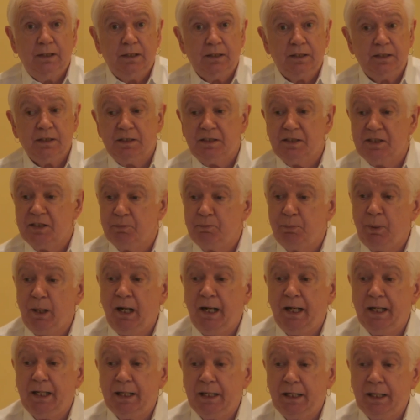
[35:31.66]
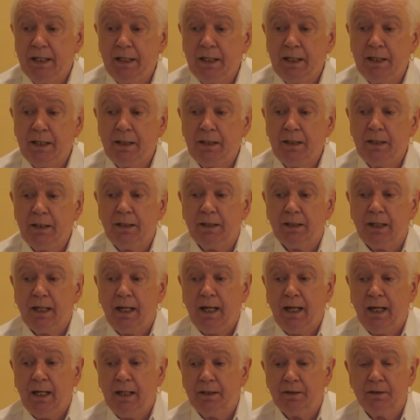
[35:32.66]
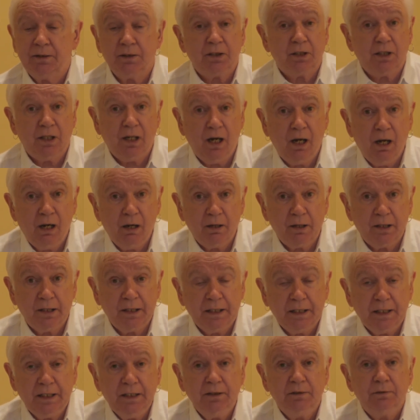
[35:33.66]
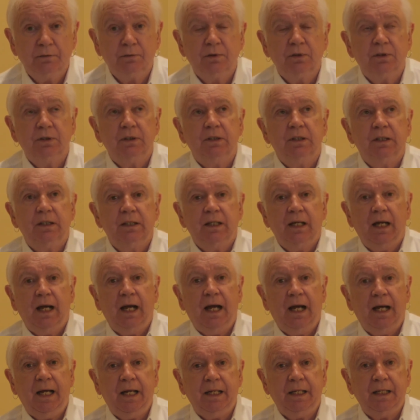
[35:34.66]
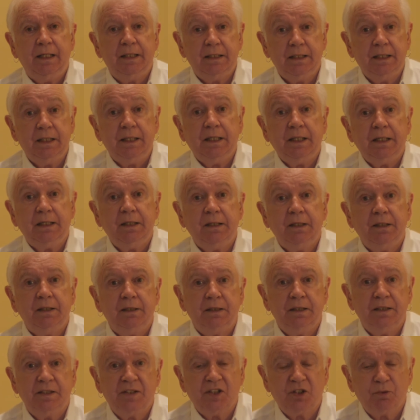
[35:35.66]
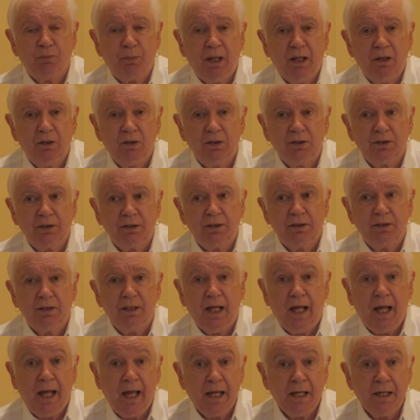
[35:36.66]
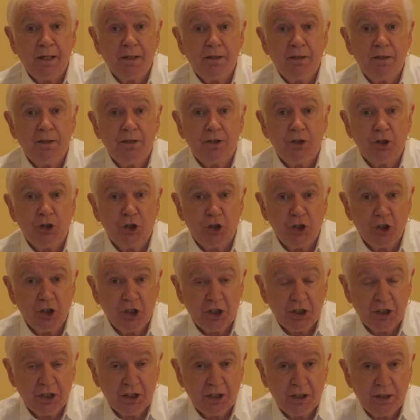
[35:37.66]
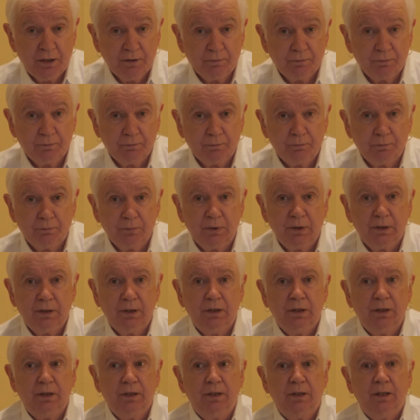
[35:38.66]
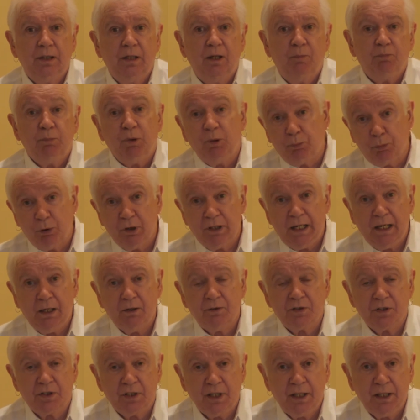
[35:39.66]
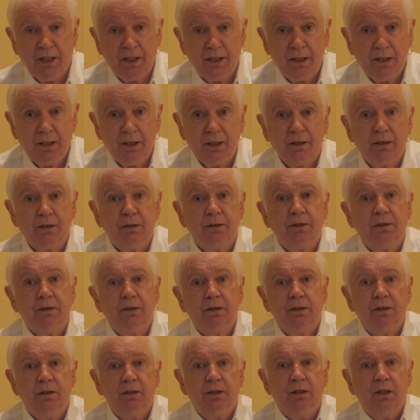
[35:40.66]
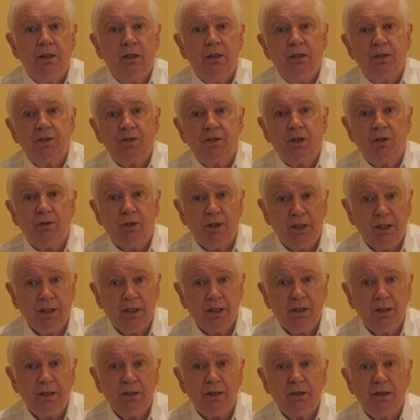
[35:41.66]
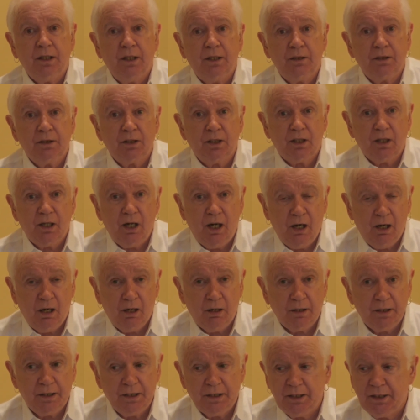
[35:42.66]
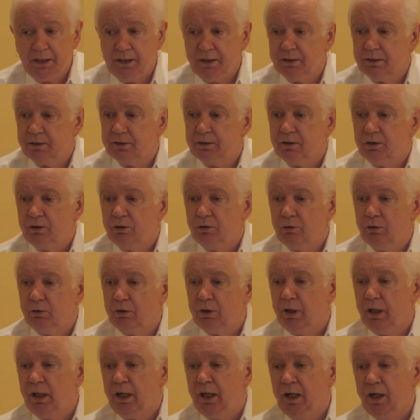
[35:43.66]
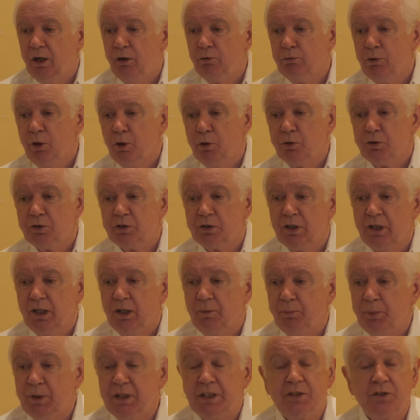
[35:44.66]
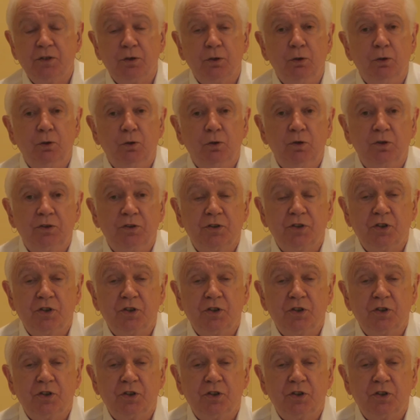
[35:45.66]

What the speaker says: This is by Unger and Carney, and Ing is spelt N-G, but pronounced Ing. So Ing and Carney wrote a piece called